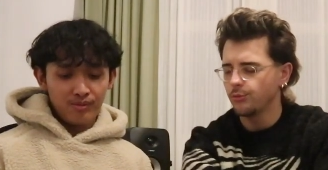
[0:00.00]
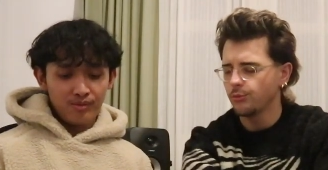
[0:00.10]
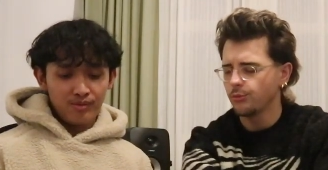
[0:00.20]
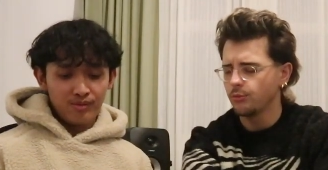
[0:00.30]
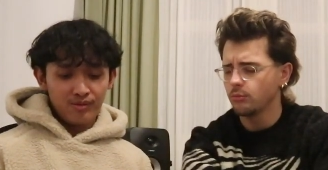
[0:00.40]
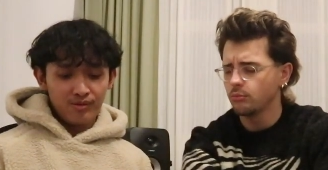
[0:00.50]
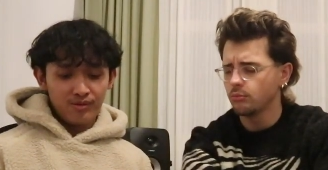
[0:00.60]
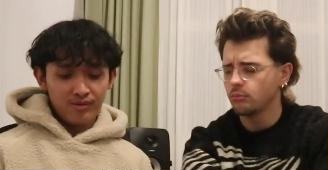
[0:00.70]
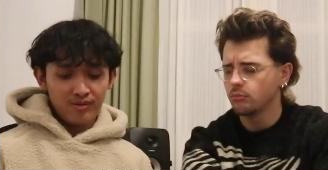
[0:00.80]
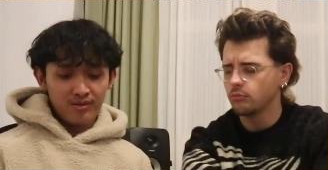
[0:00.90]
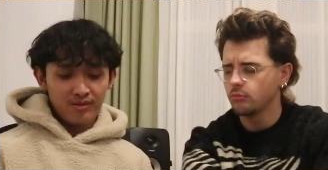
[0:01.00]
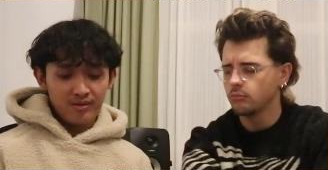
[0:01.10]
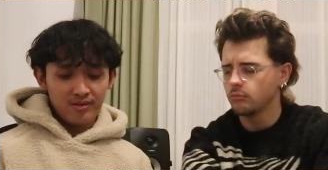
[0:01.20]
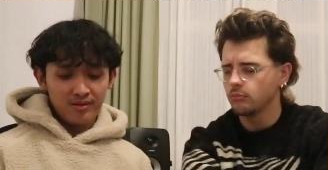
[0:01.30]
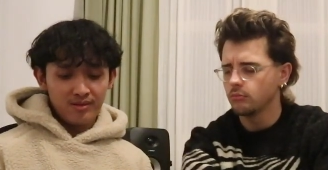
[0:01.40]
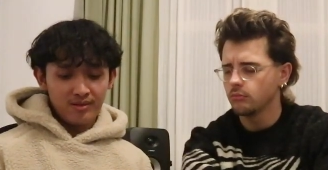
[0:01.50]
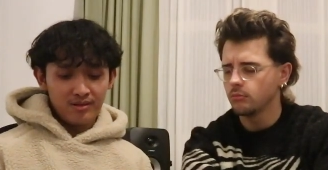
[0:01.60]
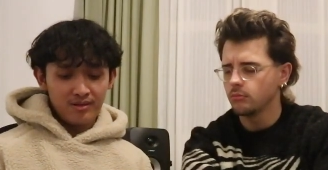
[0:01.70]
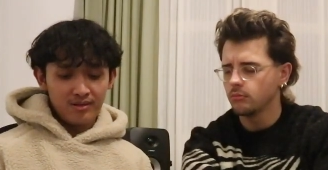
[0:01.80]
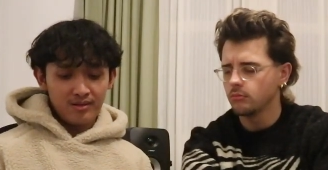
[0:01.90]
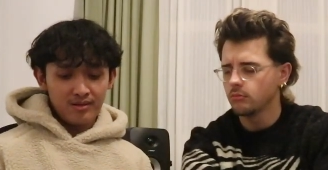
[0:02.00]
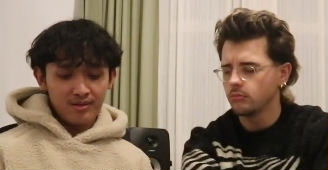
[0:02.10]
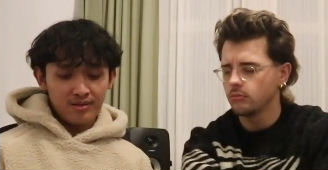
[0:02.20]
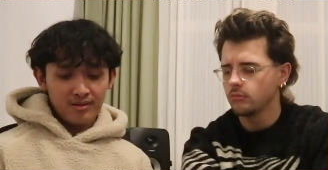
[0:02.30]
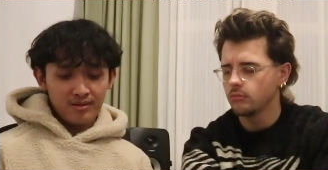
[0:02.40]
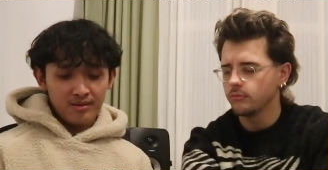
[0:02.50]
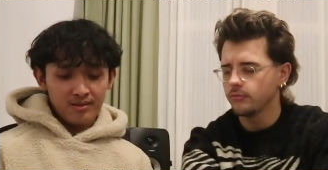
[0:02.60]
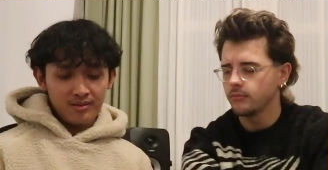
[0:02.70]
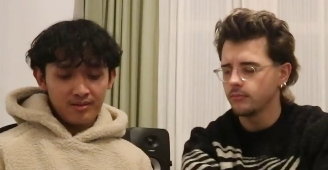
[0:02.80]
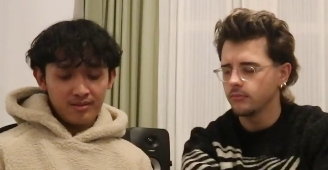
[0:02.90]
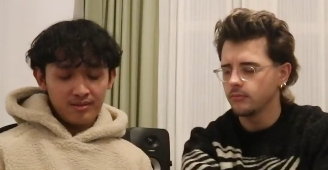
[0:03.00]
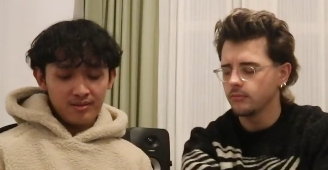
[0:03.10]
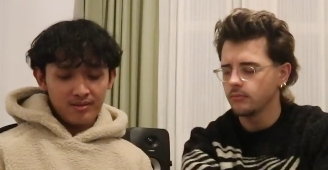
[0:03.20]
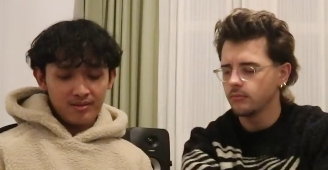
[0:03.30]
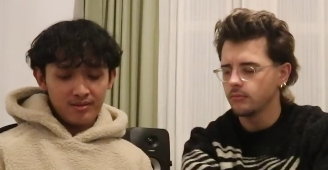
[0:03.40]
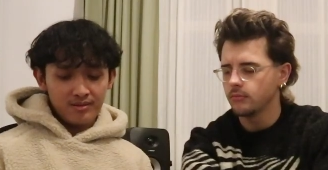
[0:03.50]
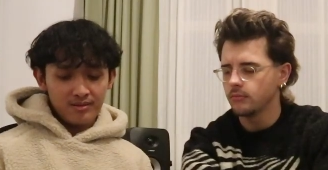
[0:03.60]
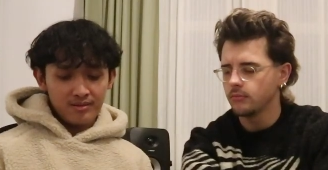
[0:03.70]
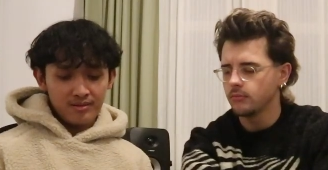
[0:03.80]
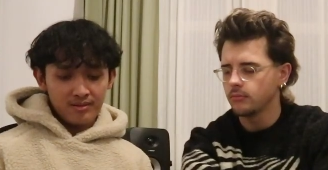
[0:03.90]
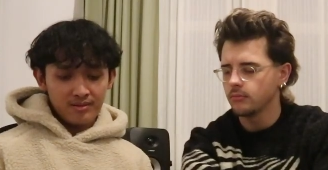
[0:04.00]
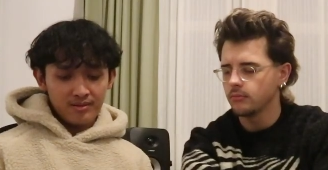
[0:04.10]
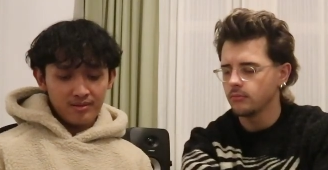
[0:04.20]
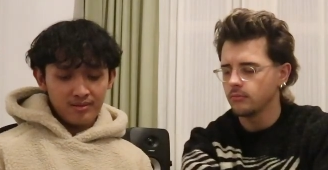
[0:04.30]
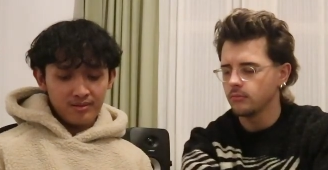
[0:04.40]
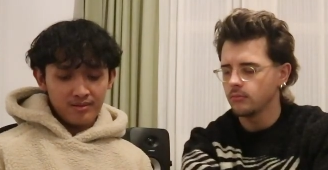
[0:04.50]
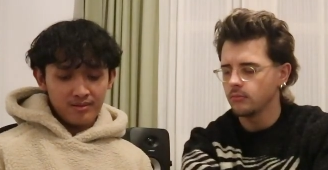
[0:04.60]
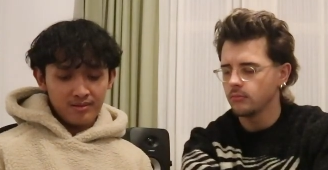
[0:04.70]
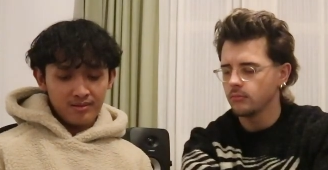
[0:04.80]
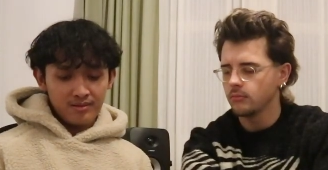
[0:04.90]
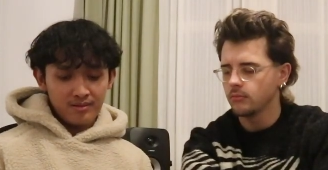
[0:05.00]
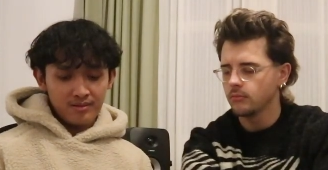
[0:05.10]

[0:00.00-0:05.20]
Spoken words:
Nobody speaks.